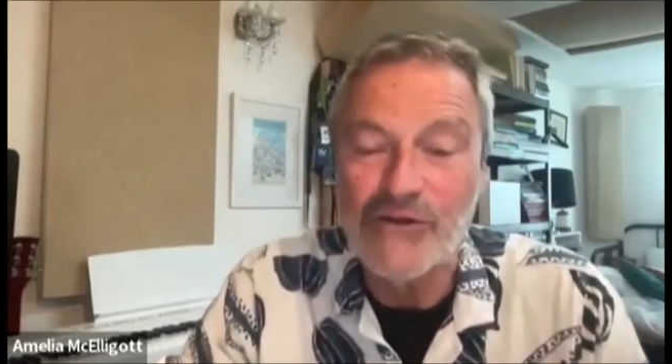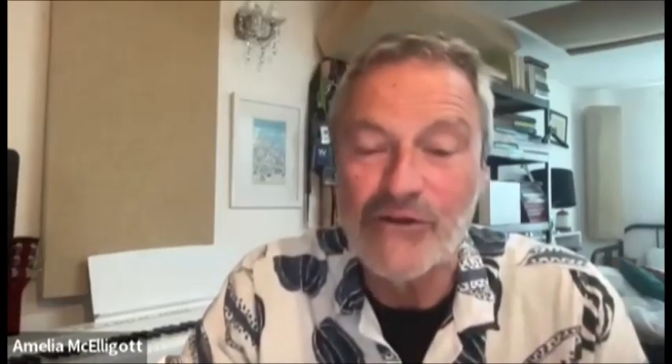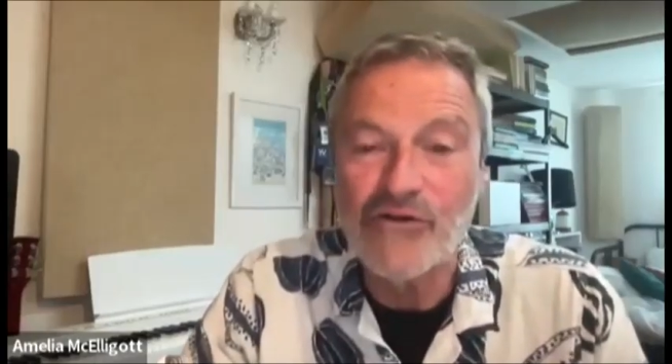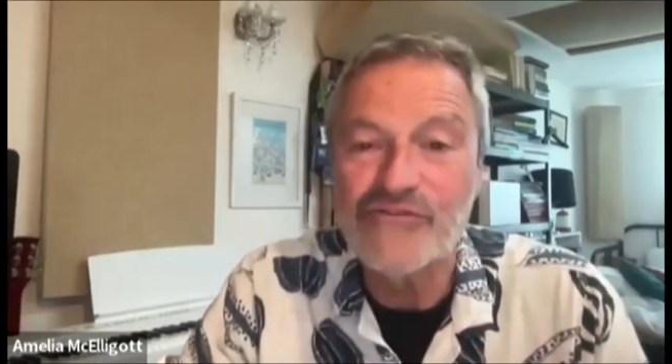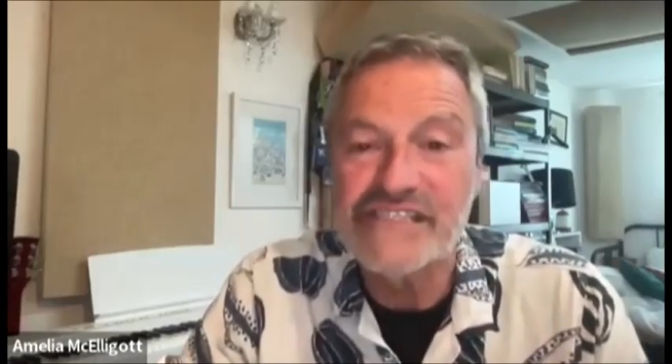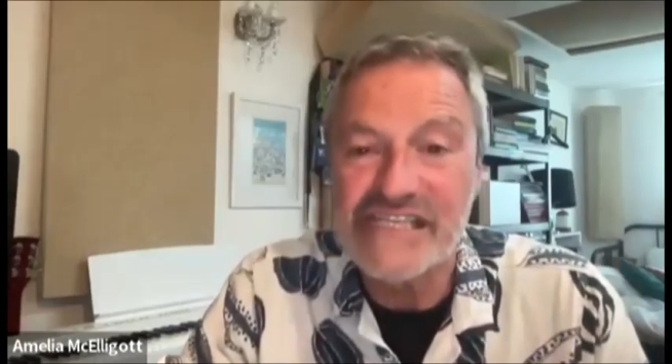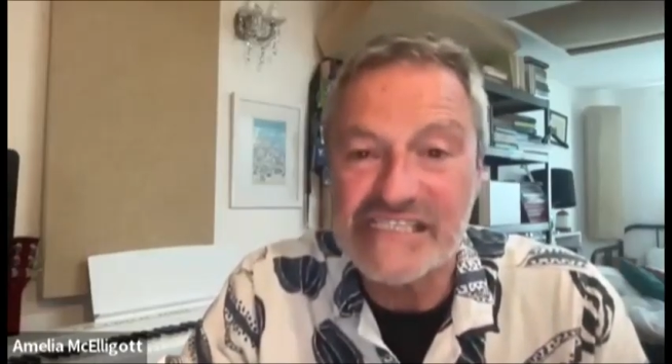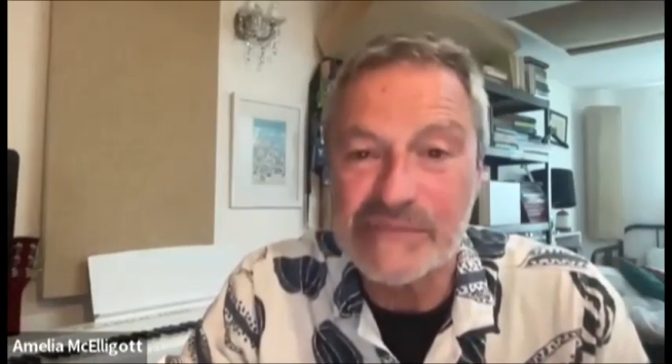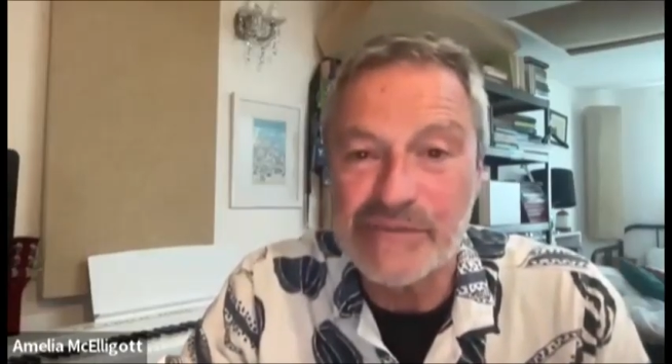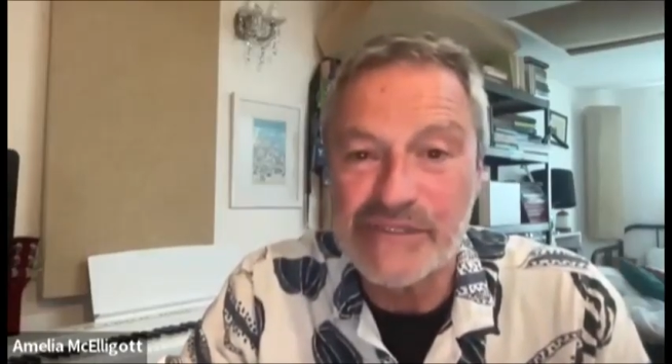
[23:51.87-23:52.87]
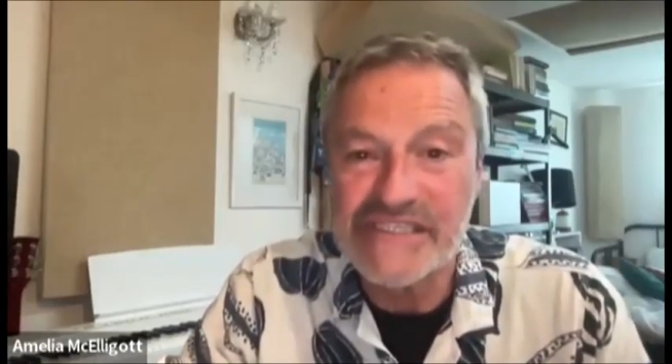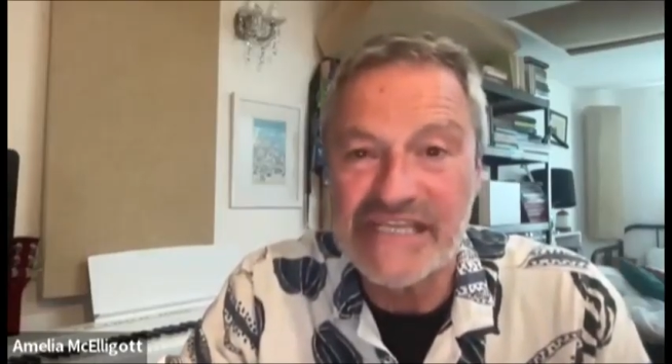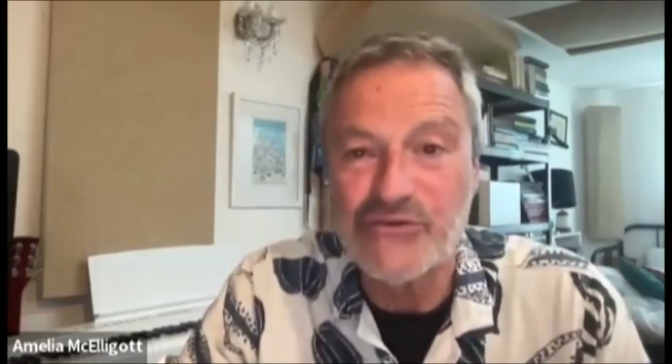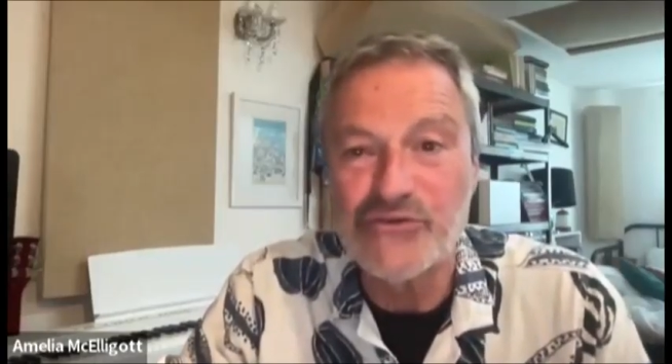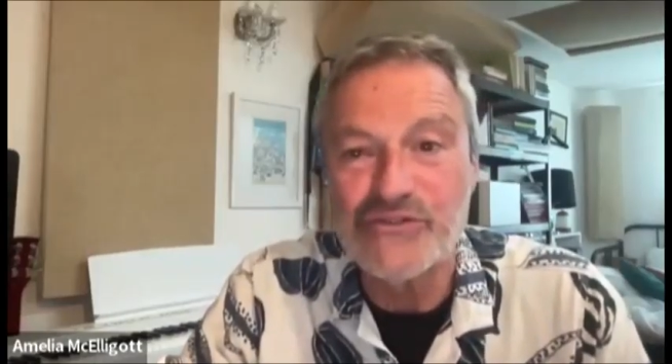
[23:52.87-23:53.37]
And of the
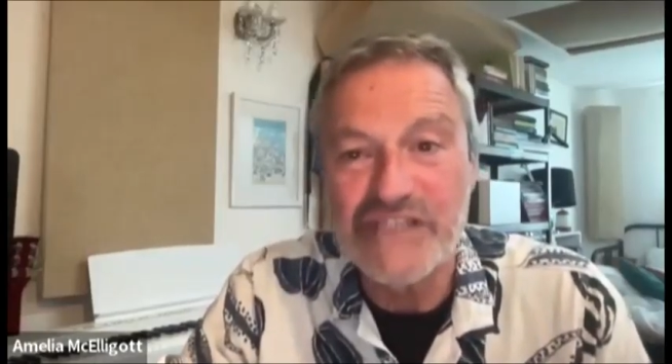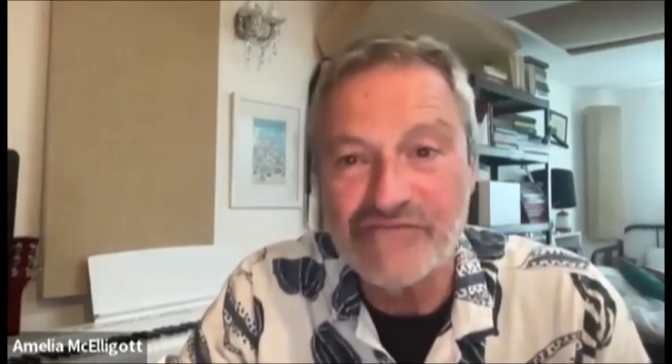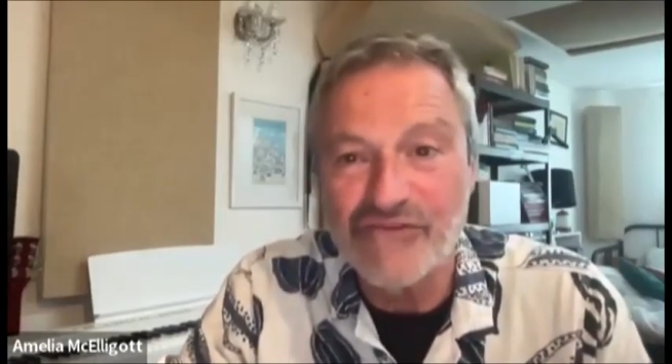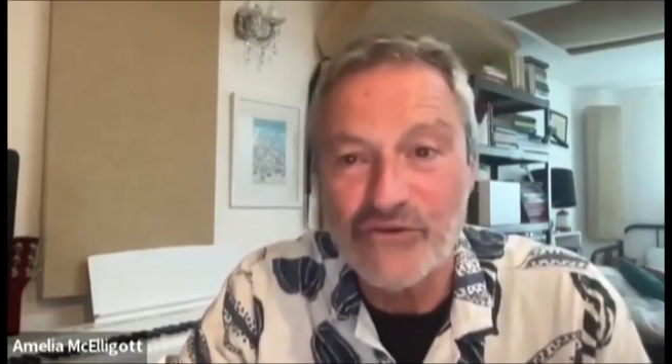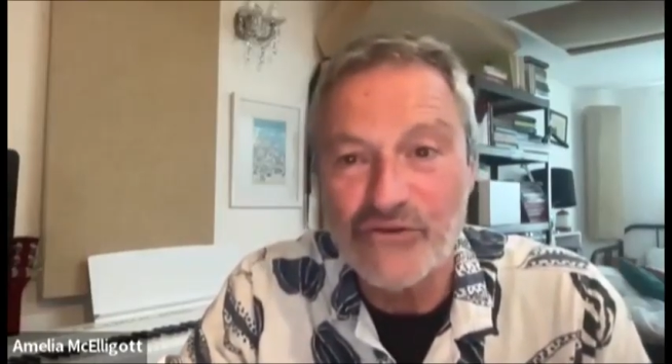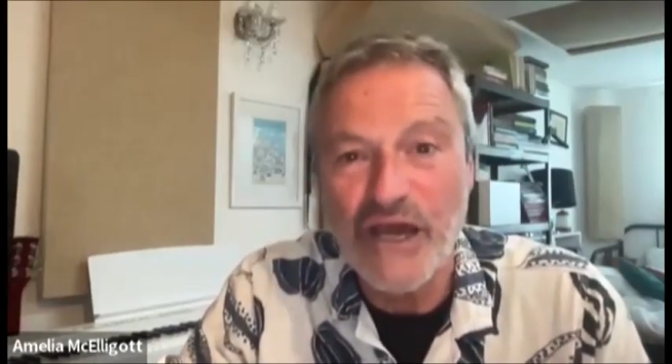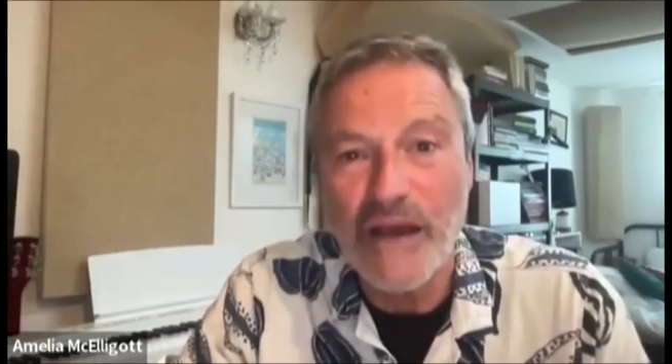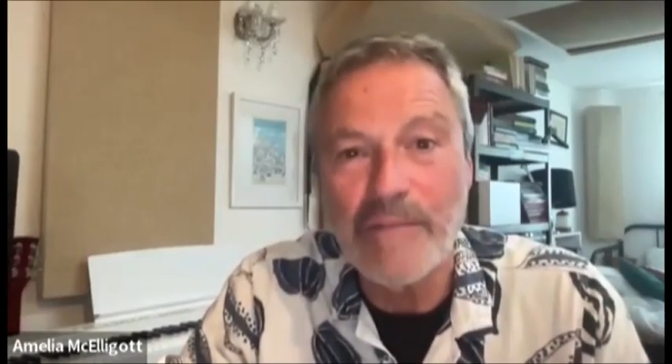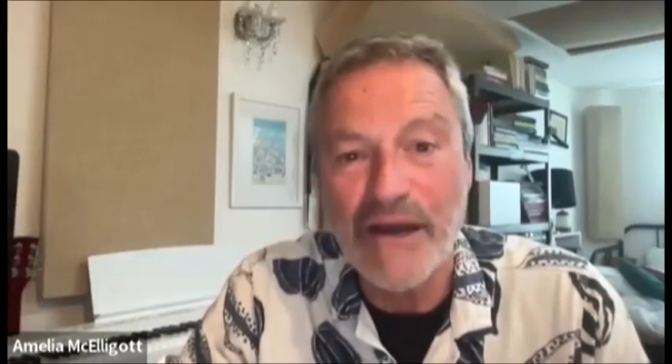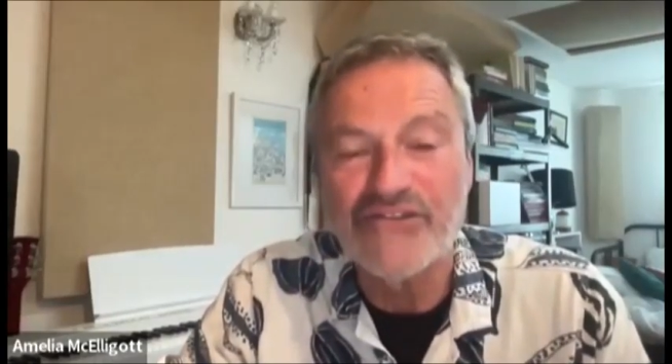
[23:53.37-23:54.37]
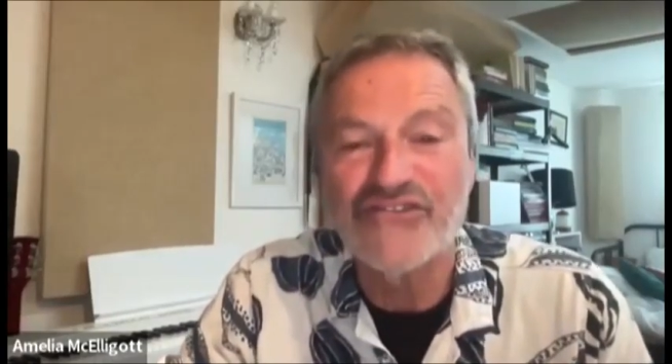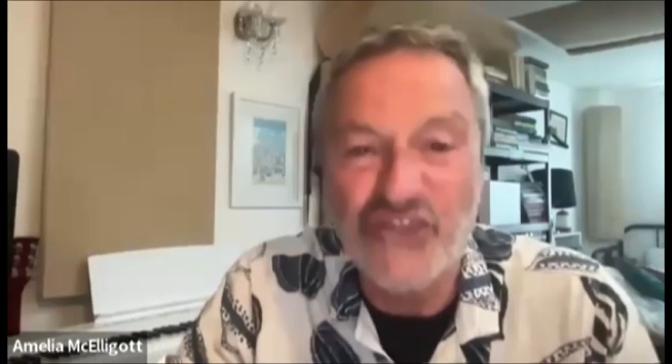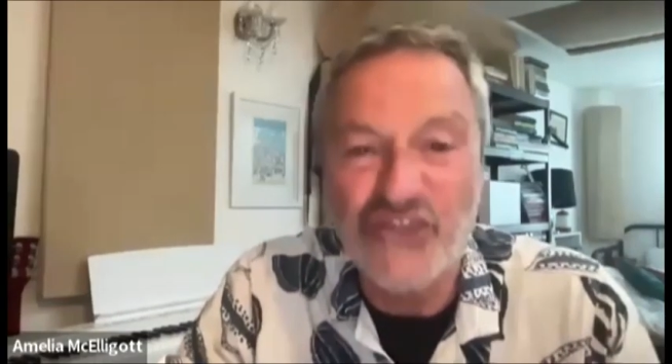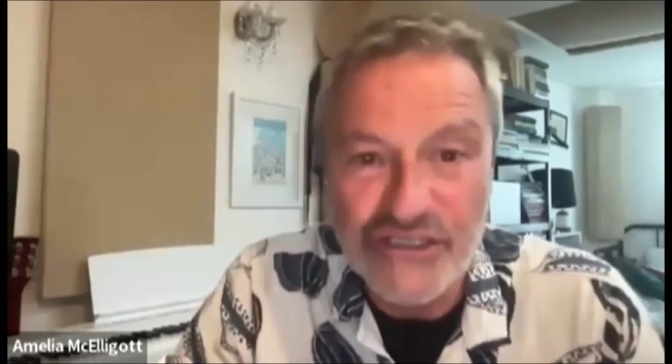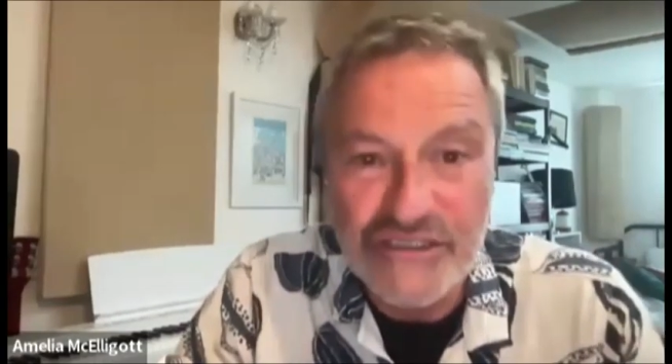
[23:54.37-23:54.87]
60% who did vote, about a
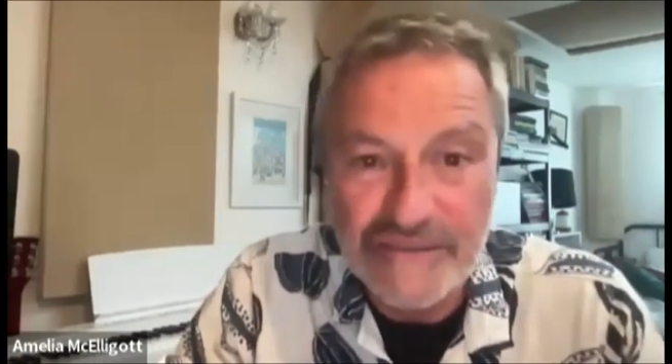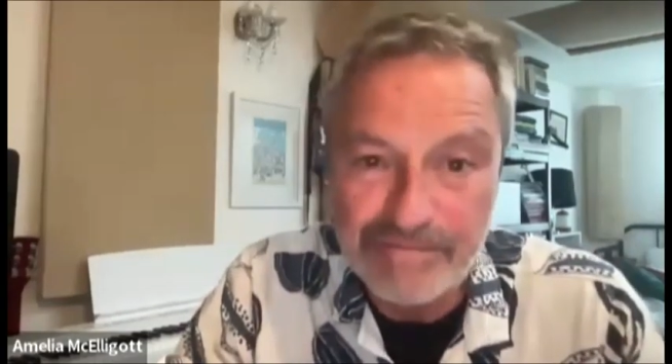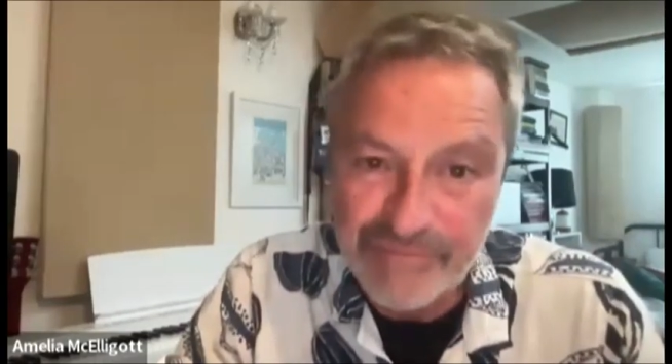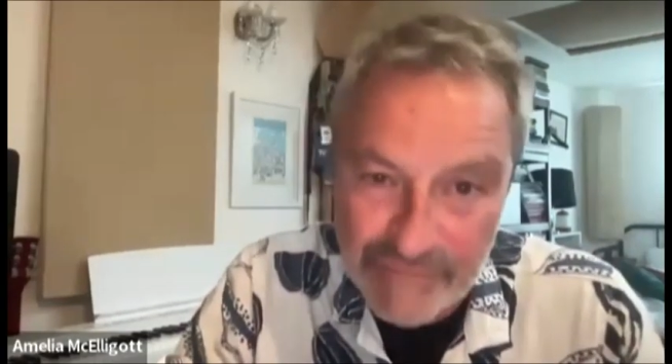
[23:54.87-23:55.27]
third,